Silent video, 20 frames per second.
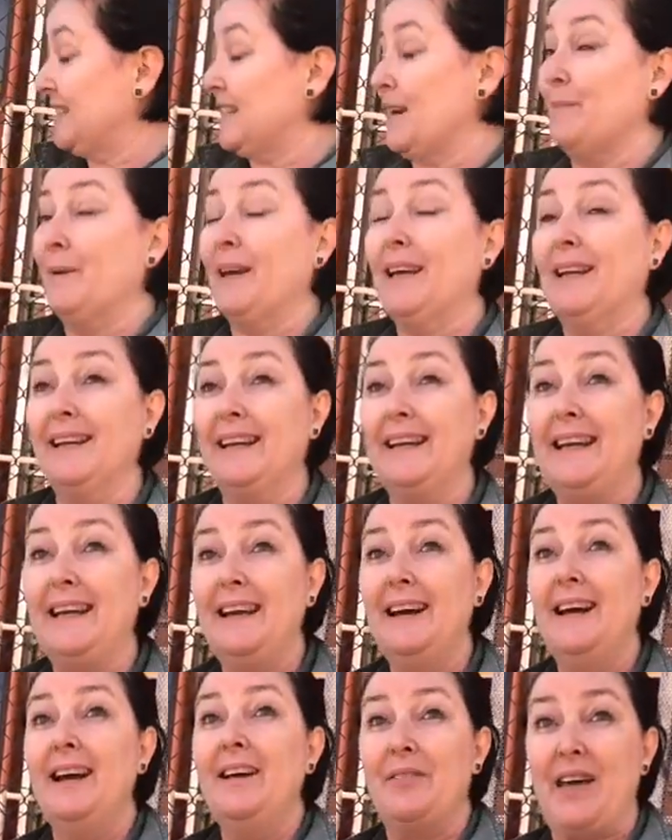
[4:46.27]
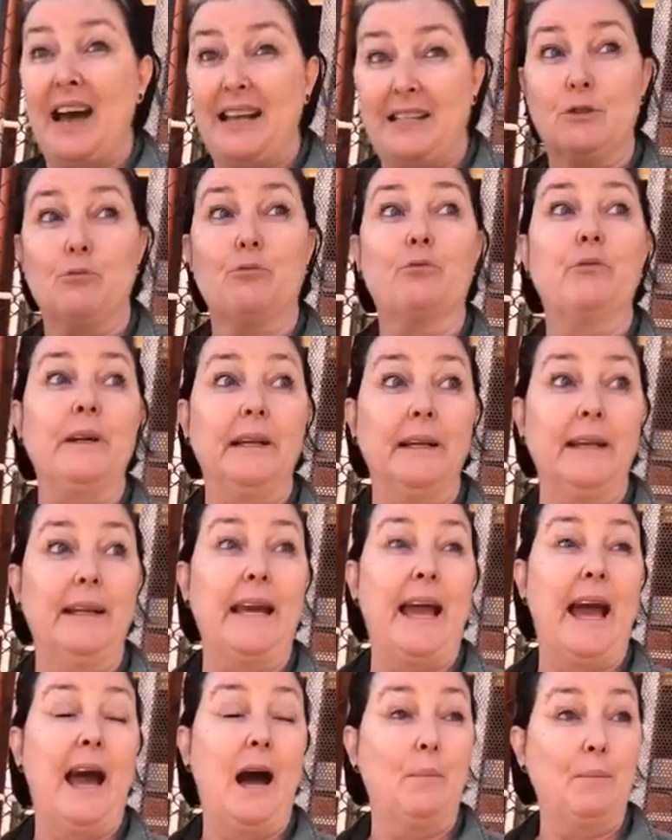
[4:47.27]
systemically, that's
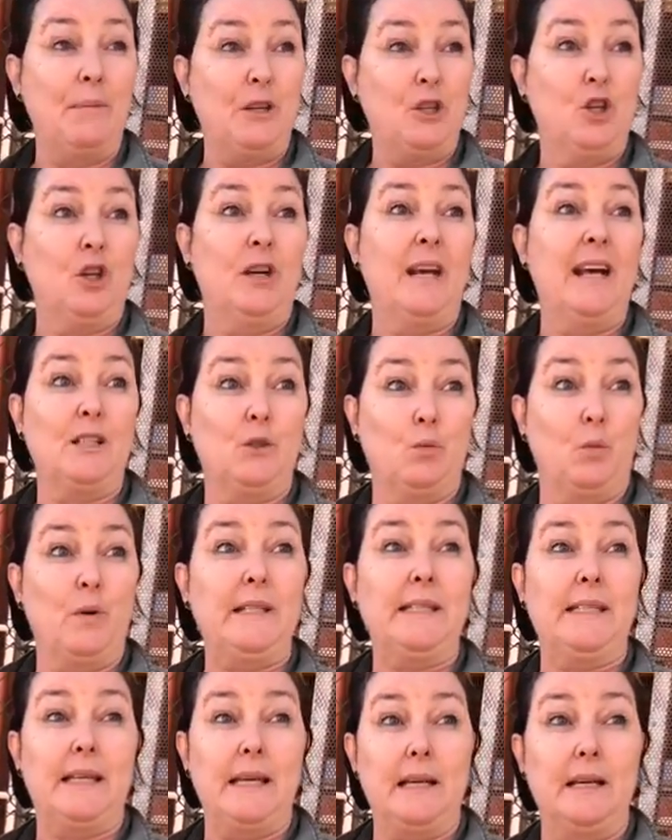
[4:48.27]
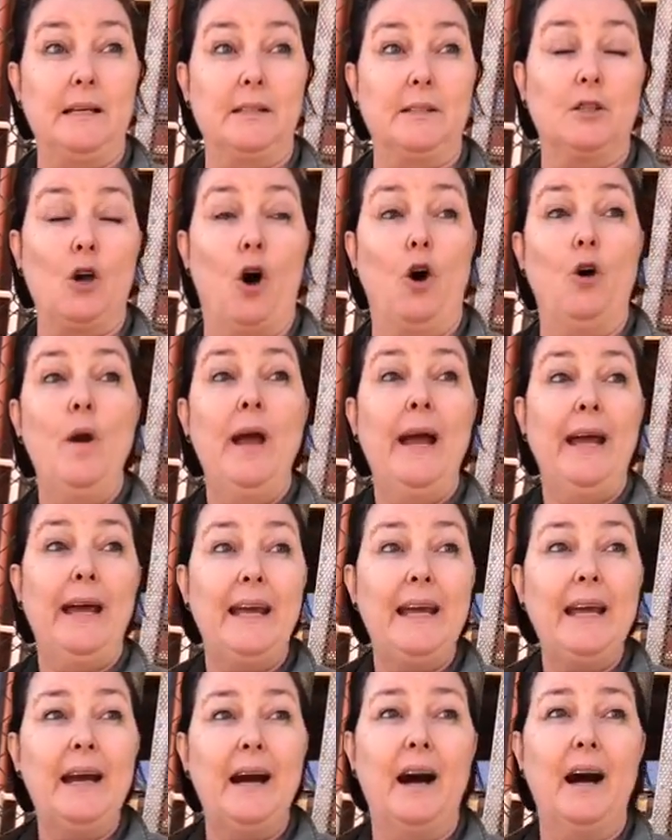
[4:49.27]
really our mission as we see it. So
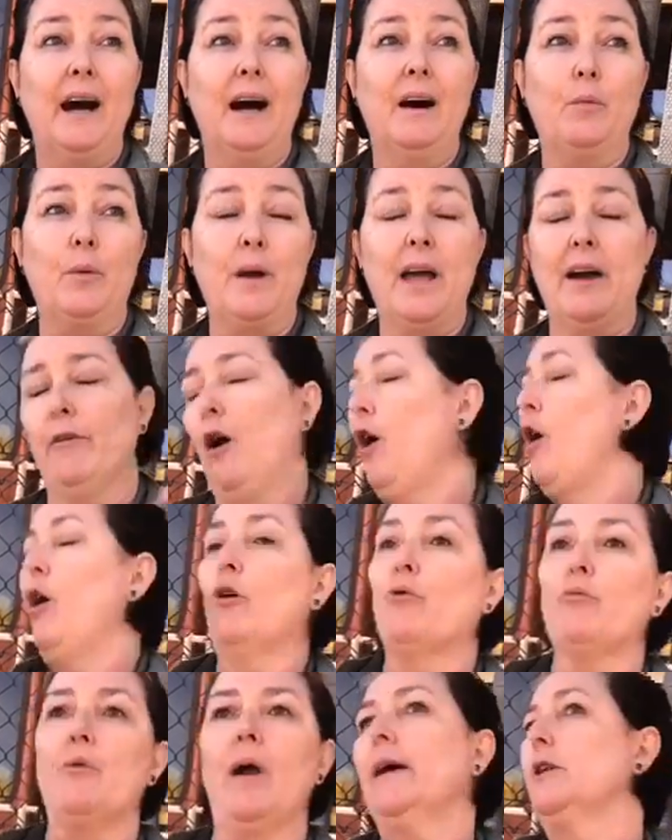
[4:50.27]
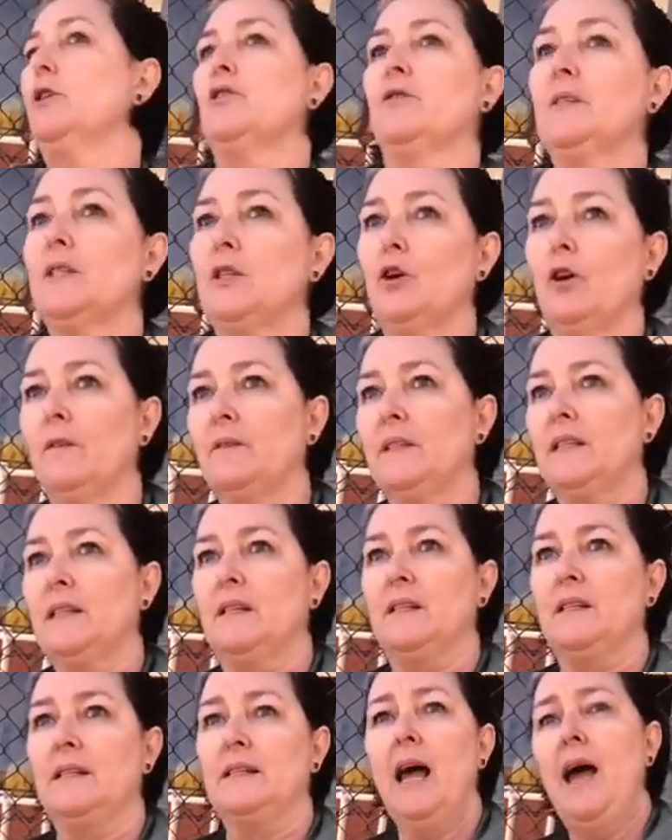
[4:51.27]
here we have a whole range of
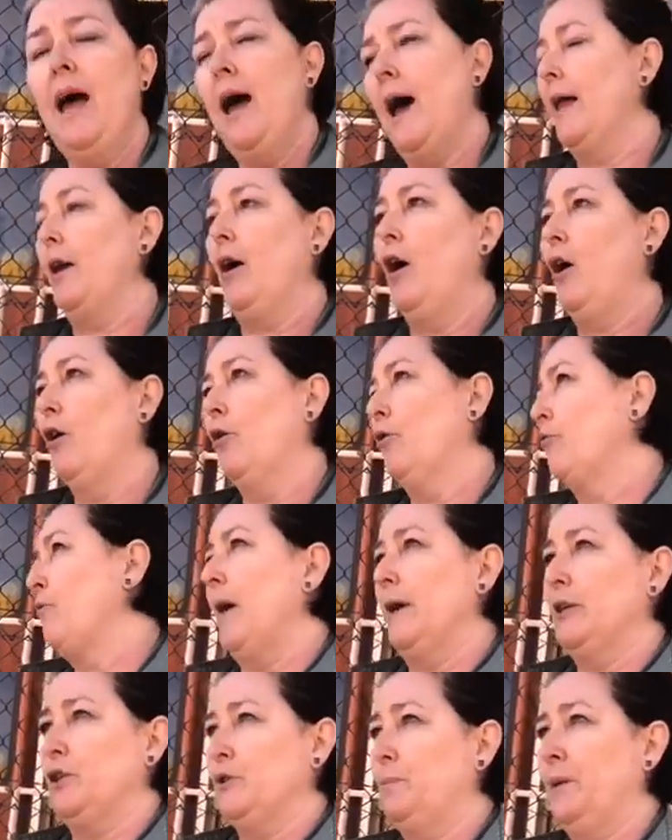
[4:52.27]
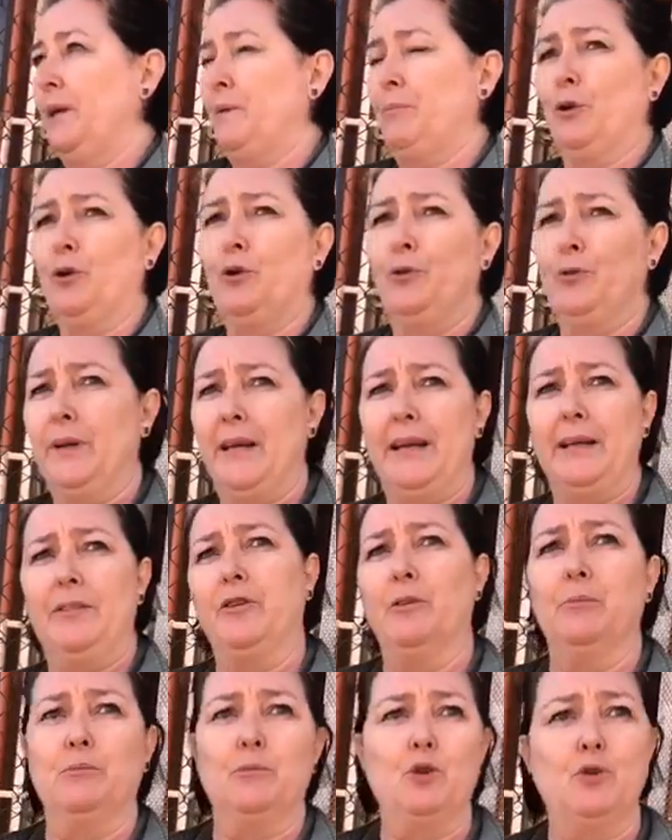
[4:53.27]
services and a whole range of people who need
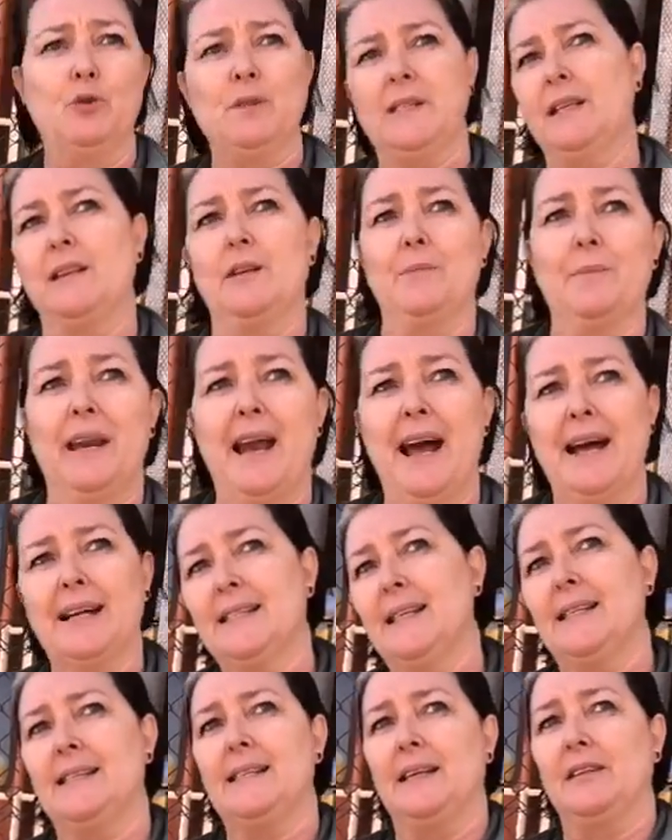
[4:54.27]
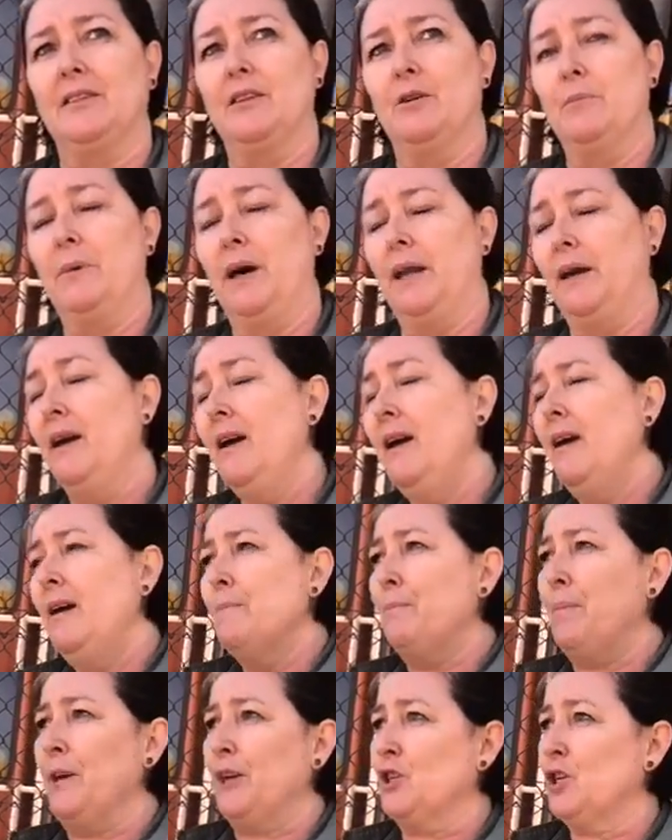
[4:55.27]
them, using them and accessing them, and
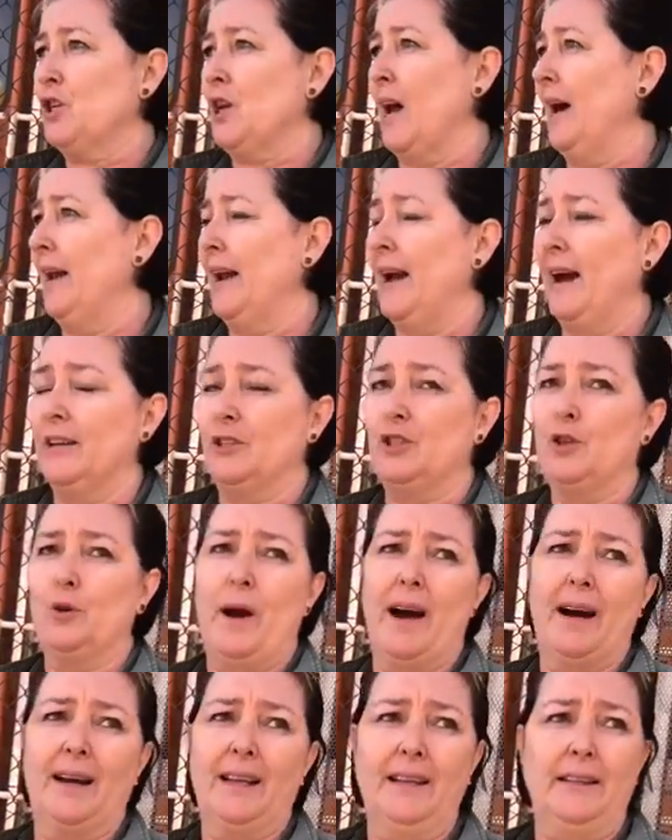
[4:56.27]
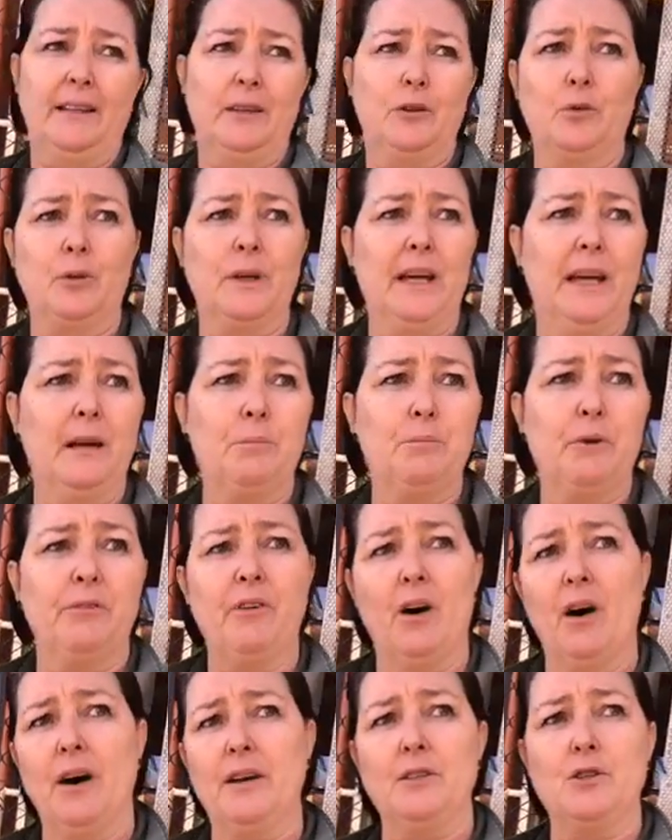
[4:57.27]
big shout out to our clinical care
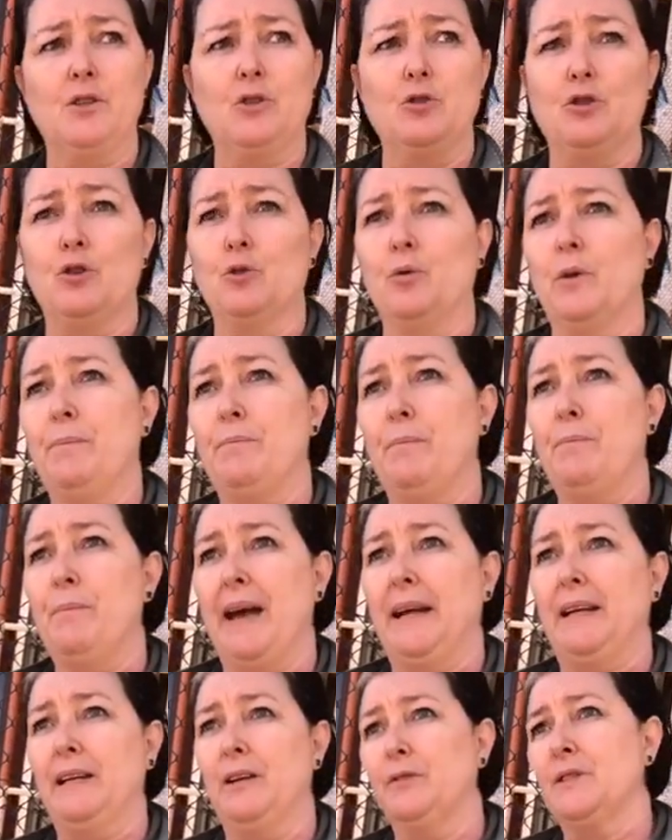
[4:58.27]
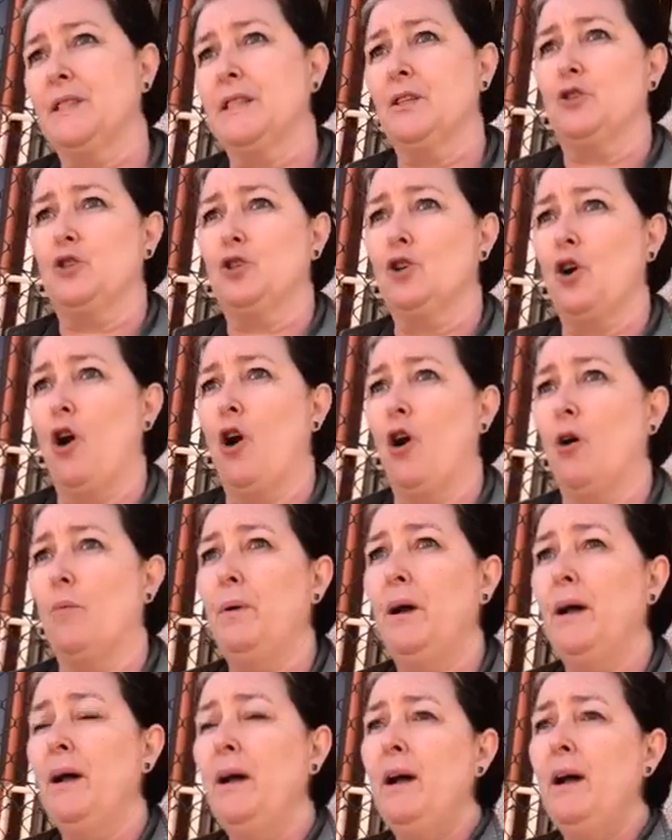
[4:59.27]
providers who do a magnificent job.